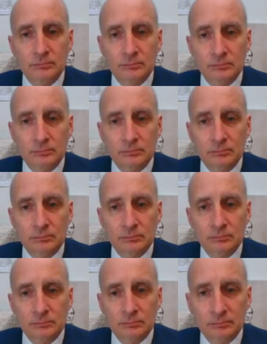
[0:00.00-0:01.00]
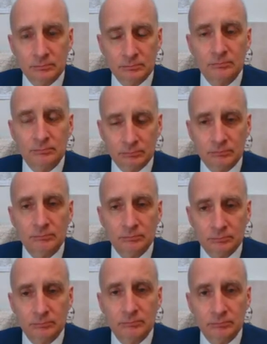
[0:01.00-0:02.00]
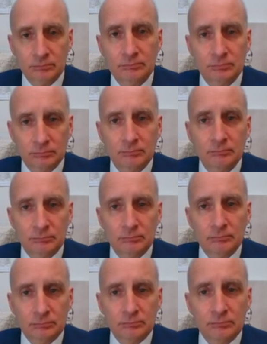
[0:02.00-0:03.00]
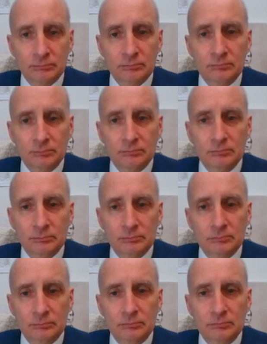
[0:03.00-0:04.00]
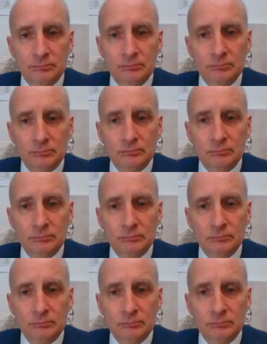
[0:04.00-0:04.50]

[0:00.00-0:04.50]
The person shown says nothing.